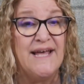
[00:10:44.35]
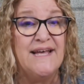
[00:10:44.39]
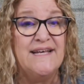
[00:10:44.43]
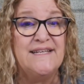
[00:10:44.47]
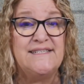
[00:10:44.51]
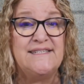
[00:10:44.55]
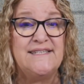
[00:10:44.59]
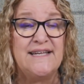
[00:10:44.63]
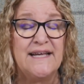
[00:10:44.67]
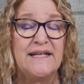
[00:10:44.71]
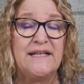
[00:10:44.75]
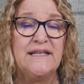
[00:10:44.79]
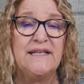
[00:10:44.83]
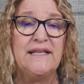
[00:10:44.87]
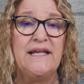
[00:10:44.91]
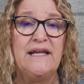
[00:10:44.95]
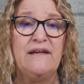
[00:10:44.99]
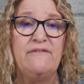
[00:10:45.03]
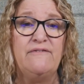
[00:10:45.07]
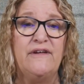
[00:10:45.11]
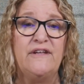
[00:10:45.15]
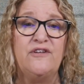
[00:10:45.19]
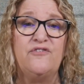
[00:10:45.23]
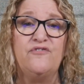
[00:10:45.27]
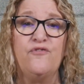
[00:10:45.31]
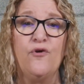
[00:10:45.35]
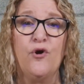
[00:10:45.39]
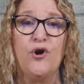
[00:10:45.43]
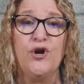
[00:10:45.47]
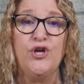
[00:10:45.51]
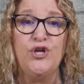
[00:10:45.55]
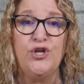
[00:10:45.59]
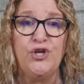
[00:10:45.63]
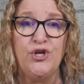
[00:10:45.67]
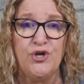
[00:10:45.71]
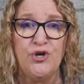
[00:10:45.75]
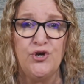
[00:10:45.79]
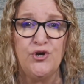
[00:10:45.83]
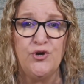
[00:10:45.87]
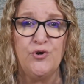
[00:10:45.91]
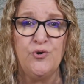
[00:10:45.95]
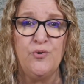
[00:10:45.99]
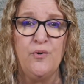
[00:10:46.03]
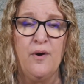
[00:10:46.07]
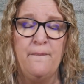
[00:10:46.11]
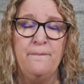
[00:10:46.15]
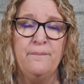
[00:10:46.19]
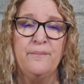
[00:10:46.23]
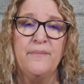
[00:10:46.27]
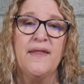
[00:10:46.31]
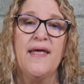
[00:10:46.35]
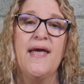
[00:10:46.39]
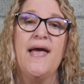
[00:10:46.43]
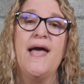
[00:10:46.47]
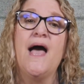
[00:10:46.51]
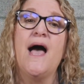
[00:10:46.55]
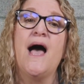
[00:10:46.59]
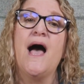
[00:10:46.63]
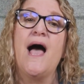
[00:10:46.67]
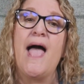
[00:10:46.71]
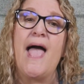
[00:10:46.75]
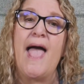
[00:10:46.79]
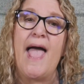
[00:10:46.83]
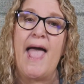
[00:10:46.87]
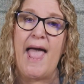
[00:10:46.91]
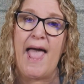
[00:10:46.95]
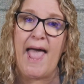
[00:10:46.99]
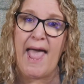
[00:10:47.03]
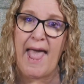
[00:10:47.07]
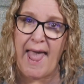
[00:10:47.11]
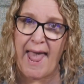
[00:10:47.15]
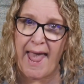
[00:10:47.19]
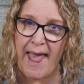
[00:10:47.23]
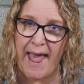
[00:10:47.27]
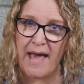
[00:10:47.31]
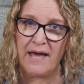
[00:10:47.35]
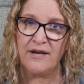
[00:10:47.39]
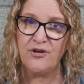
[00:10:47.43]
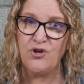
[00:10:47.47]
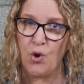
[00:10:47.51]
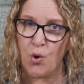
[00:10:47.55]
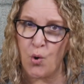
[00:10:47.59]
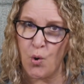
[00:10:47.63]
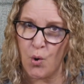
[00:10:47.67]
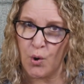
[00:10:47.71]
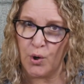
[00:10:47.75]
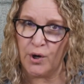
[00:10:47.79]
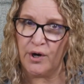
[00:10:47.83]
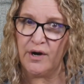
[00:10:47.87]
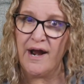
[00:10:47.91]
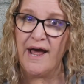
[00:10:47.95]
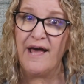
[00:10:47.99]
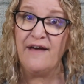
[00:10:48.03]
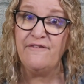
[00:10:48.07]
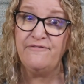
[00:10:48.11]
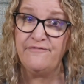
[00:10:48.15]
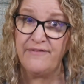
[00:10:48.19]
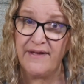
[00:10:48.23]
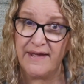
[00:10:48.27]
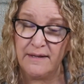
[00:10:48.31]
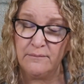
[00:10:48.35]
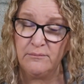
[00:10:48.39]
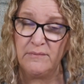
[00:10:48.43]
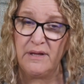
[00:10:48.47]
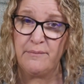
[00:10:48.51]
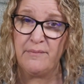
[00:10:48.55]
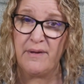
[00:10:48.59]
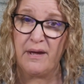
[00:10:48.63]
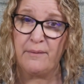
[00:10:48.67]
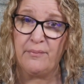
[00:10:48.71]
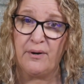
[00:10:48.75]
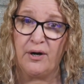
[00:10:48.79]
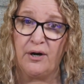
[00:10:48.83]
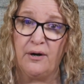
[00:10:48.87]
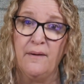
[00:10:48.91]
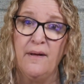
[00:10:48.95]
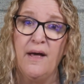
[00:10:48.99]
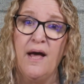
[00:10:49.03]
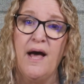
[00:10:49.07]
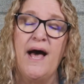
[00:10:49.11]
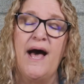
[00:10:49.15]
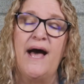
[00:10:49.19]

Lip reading: Sick leave is for you and or a family member.